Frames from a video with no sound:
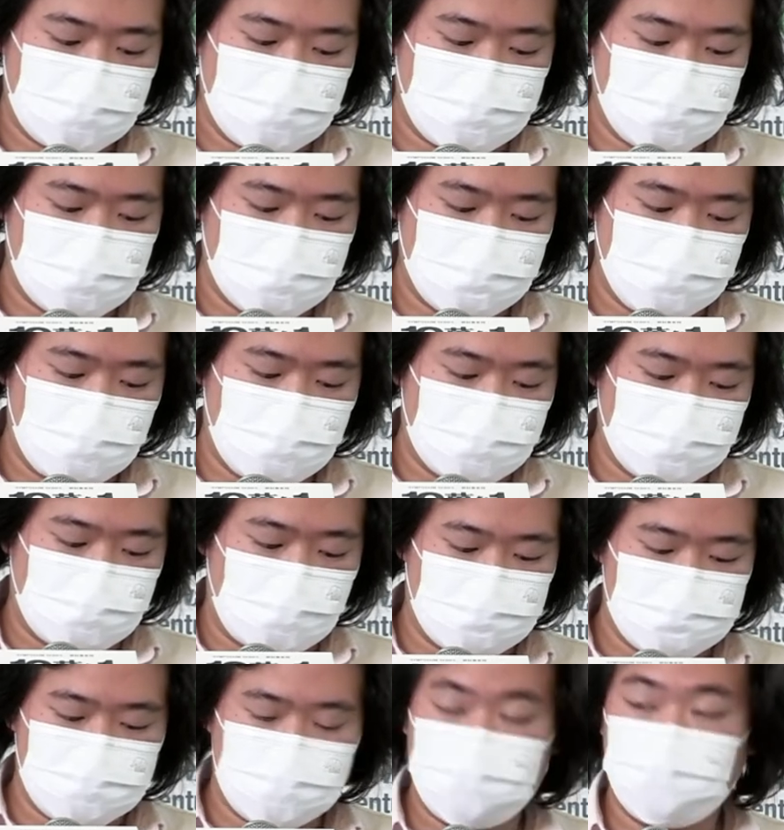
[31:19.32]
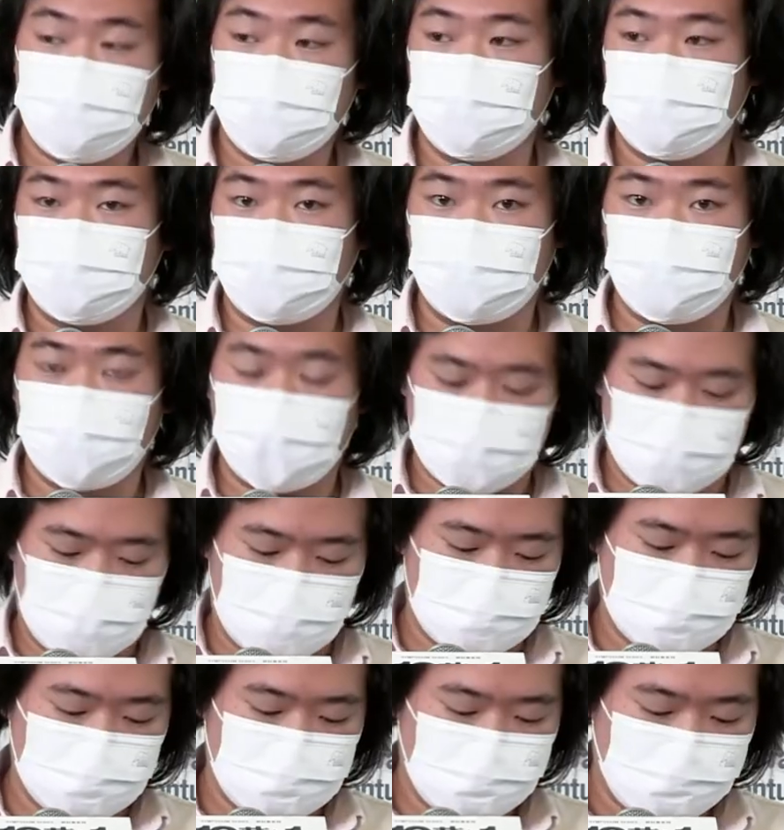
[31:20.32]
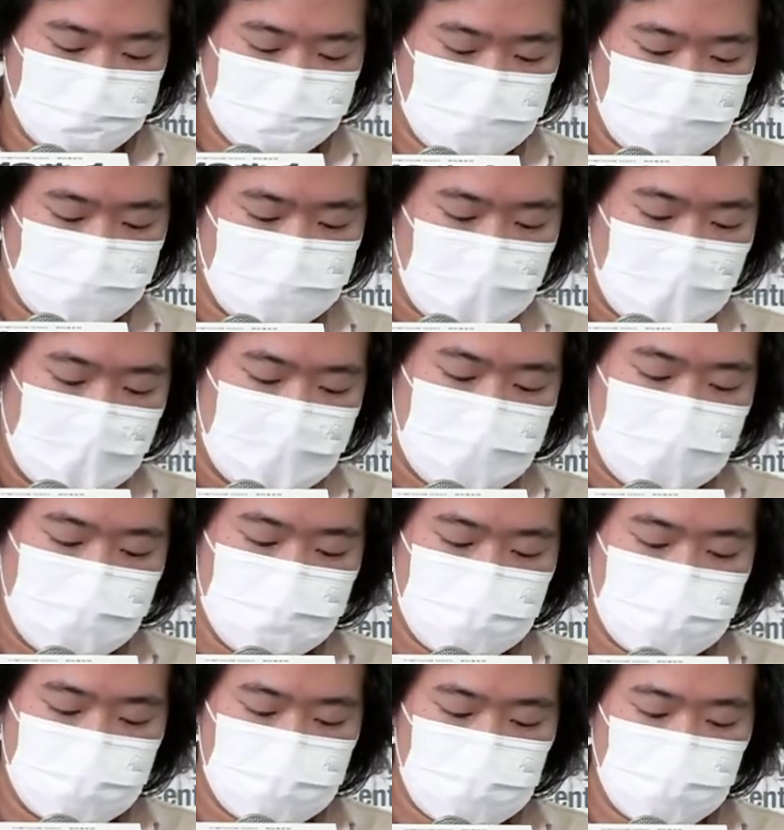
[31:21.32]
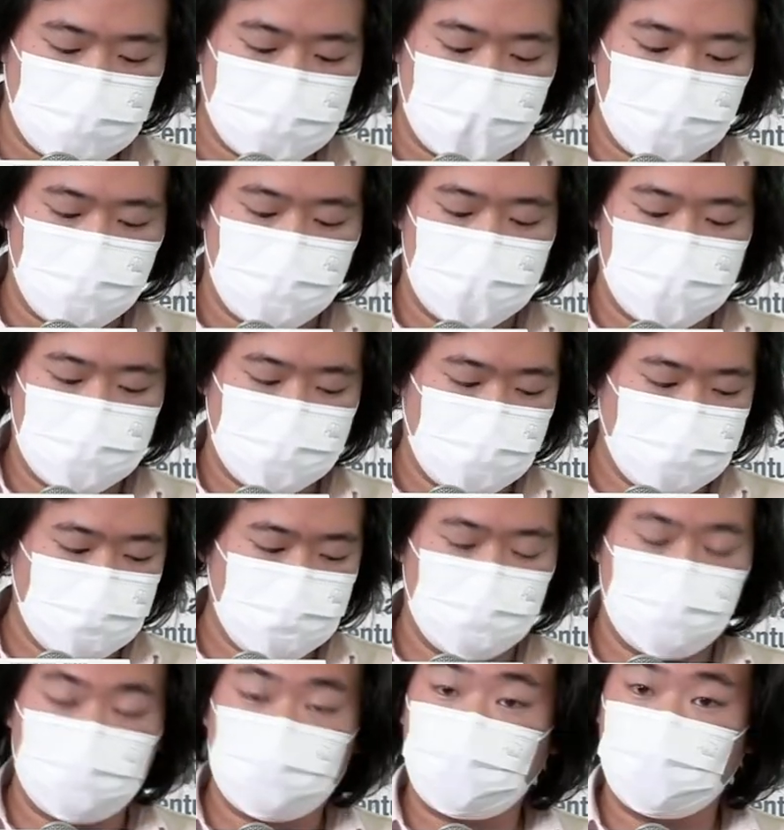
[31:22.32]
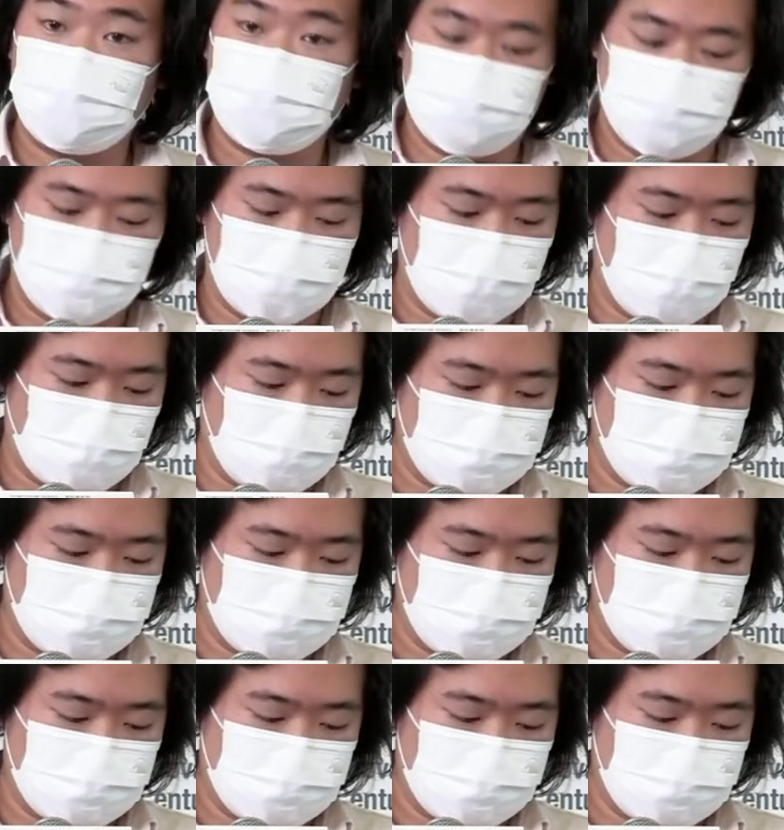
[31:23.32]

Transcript: So the theme of this discussion is preparing educators for the 21st